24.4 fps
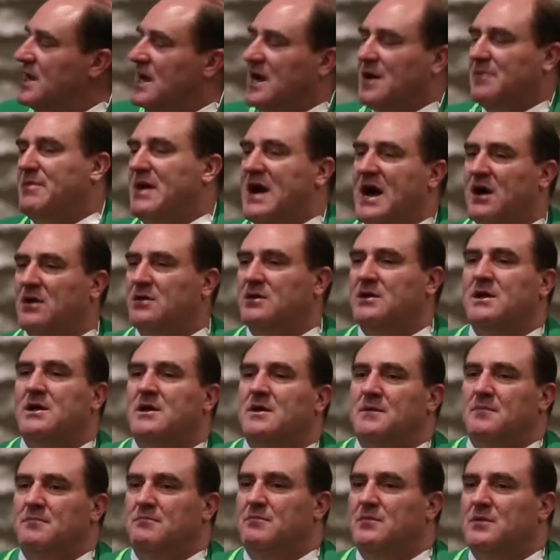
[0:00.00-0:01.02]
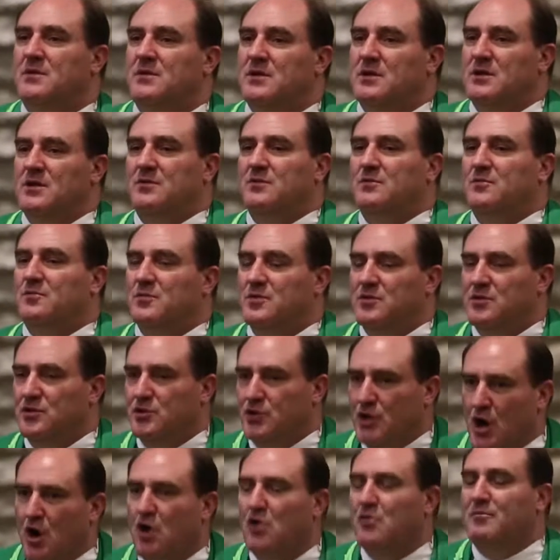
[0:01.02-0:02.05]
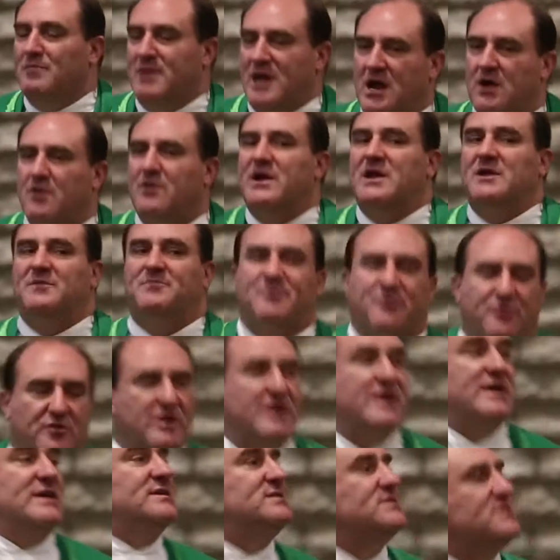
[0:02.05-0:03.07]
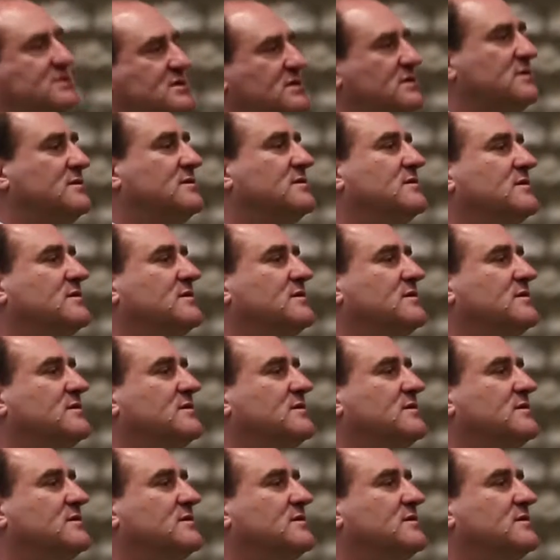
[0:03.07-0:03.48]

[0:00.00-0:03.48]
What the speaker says: about no married priest,